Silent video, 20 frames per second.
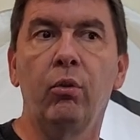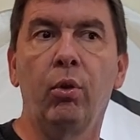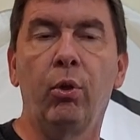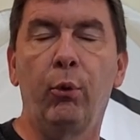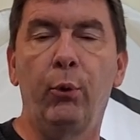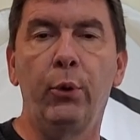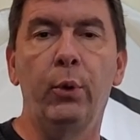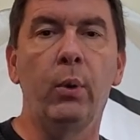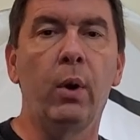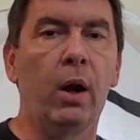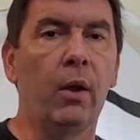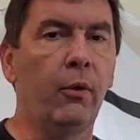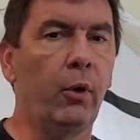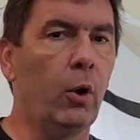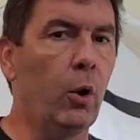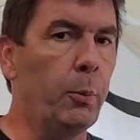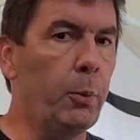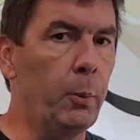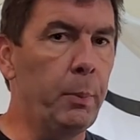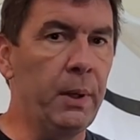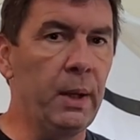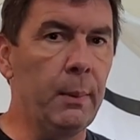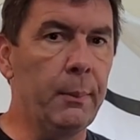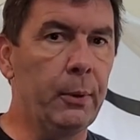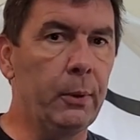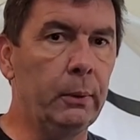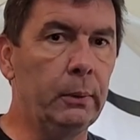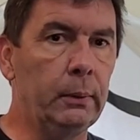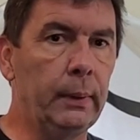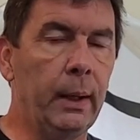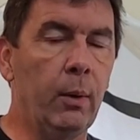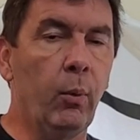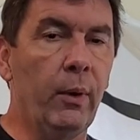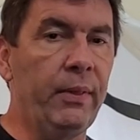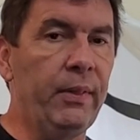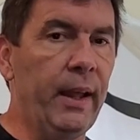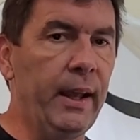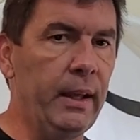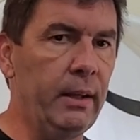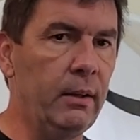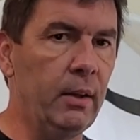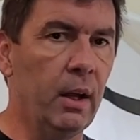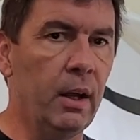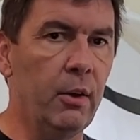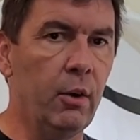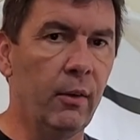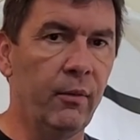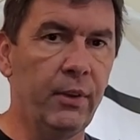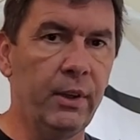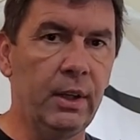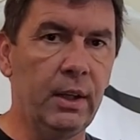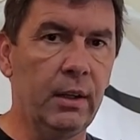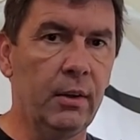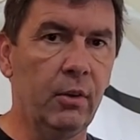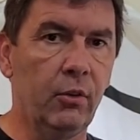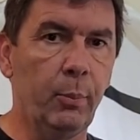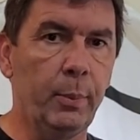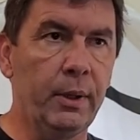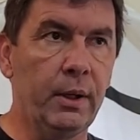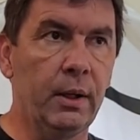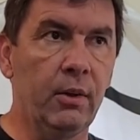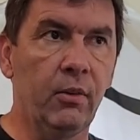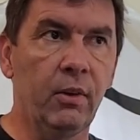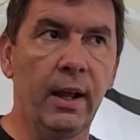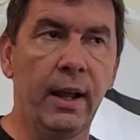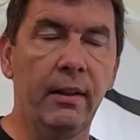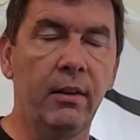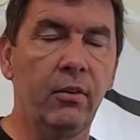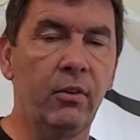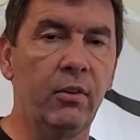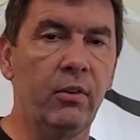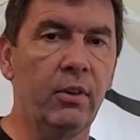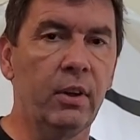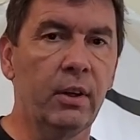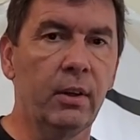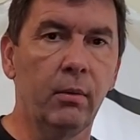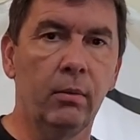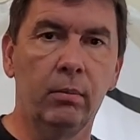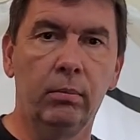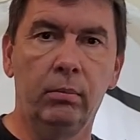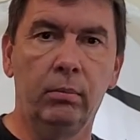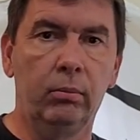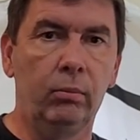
through other Opel people and what they had done over the years because a lot of this is a uh,